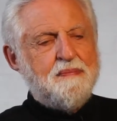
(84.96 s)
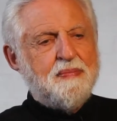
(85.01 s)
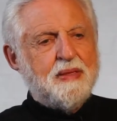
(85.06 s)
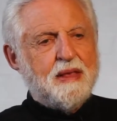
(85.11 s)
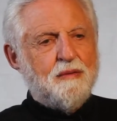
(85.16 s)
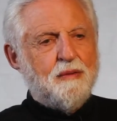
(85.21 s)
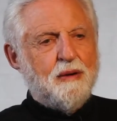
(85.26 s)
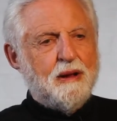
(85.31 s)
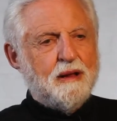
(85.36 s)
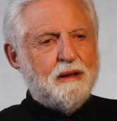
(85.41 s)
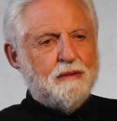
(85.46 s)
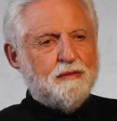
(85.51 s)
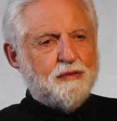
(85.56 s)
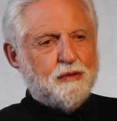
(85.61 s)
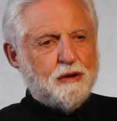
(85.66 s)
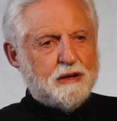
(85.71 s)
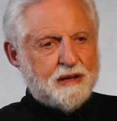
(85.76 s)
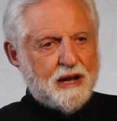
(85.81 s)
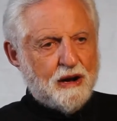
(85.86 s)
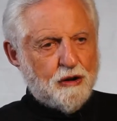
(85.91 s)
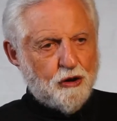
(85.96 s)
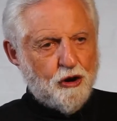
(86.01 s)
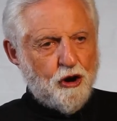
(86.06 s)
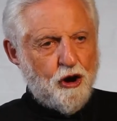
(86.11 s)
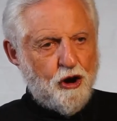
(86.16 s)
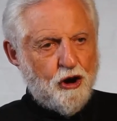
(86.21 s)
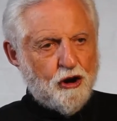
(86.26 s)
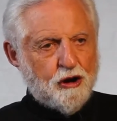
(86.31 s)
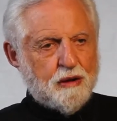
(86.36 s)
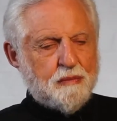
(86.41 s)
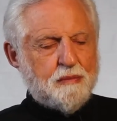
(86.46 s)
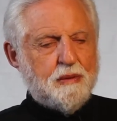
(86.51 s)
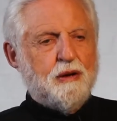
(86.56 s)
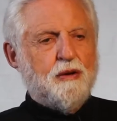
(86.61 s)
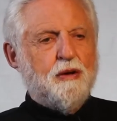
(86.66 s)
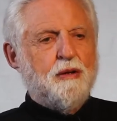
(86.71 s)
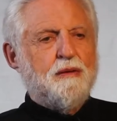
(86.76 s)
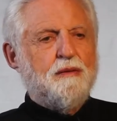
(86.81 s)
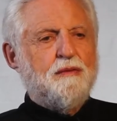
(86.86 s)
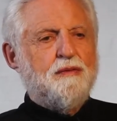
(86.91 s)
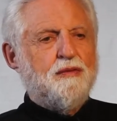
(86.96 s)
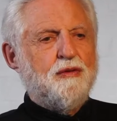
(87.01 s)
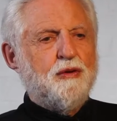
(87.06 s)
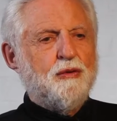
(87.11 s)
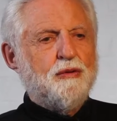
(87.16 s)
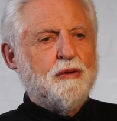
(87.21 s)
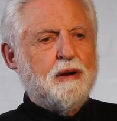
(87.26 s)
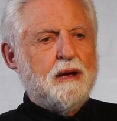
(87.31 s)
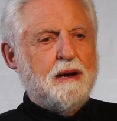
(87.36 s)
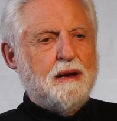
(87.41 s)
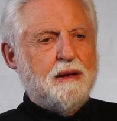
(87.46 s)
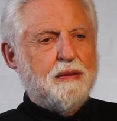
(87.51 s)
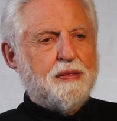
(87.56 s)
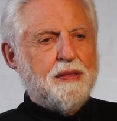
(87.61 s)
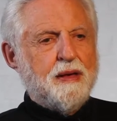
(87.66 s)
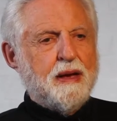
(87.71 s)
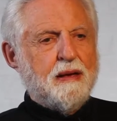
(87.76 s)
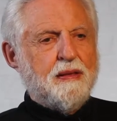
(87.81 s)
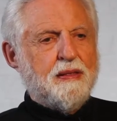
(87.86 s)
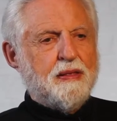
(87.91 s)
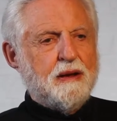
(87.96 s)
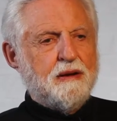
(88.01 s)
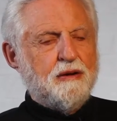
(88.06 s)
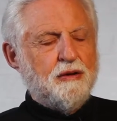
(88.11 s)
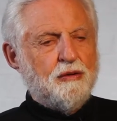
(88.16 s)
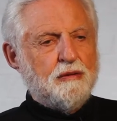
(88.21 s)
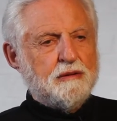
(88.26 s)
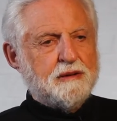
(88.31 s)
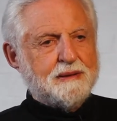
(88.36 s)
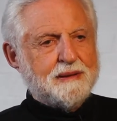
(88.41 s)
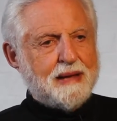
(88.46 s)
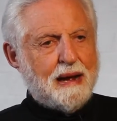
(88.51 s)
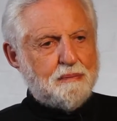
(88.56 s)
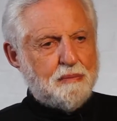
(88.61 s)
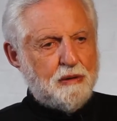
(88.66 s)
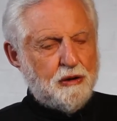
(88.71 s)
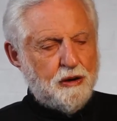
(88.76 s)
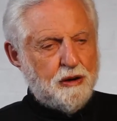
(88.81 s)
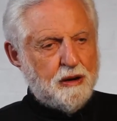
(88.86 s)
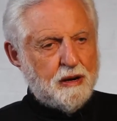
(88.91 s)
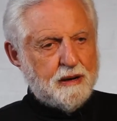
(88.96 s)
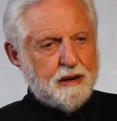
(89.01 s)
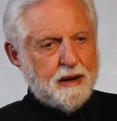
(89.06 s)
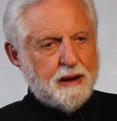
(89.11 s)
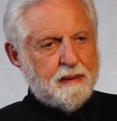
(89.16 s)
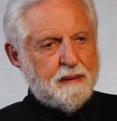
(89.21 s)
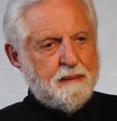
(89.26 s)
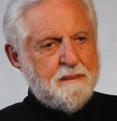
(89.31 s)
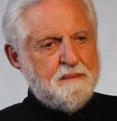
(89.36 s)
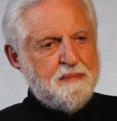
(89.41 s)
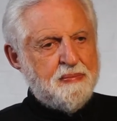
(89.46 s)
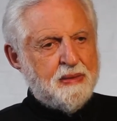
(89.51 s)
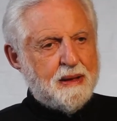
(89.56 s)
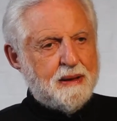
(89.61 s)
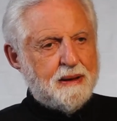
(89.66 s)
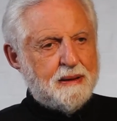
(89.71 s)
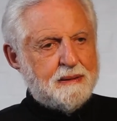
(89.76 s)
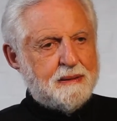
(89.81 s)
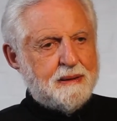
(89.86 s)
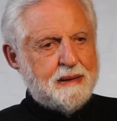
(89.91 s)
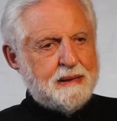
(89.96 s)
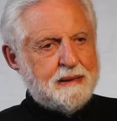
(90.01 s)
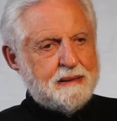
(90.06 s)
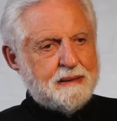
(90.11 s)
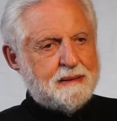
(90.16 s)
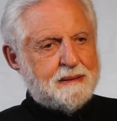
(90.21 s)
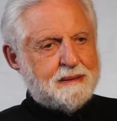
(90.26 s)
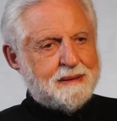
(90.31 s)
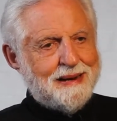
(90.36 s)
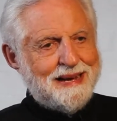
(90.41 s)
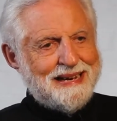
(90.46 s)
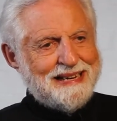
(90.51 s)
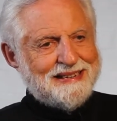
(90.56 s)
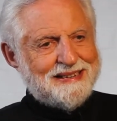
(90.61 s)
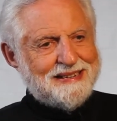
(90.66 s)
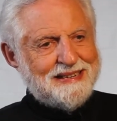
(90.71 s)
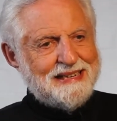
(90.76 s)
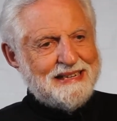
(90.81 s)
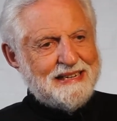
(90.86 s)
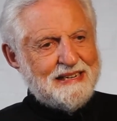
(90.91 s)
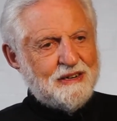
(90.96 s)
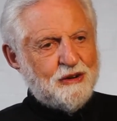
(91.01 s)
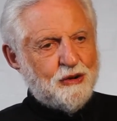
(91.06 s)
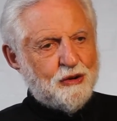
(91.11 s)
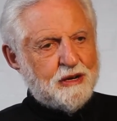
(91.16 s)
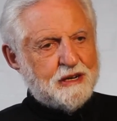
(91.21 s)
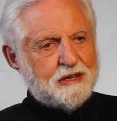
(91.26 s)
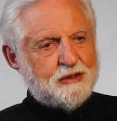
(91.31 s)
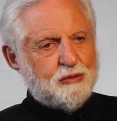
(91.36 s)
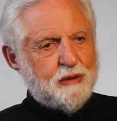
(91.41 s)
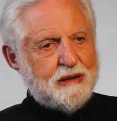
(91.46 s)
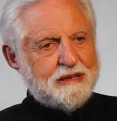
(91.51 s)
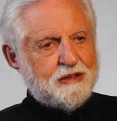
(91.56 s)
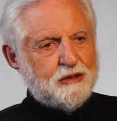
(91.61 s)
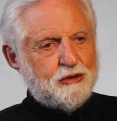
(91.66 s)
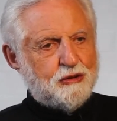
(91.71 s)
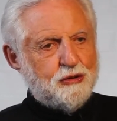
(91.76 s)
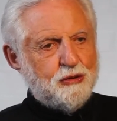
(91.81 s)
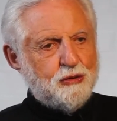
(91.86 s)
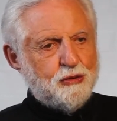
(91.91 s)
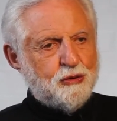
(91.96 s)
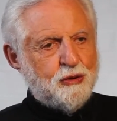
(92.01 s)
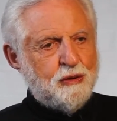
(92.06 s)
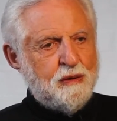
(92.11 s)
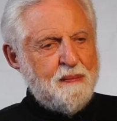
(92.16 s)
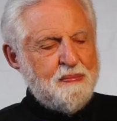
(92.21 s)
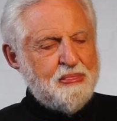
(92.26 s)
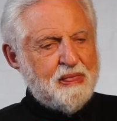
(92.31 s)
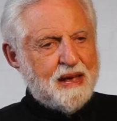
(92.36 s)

Well, of course they're wrong, because if you really think that you'll stop learning at age 18 or 22,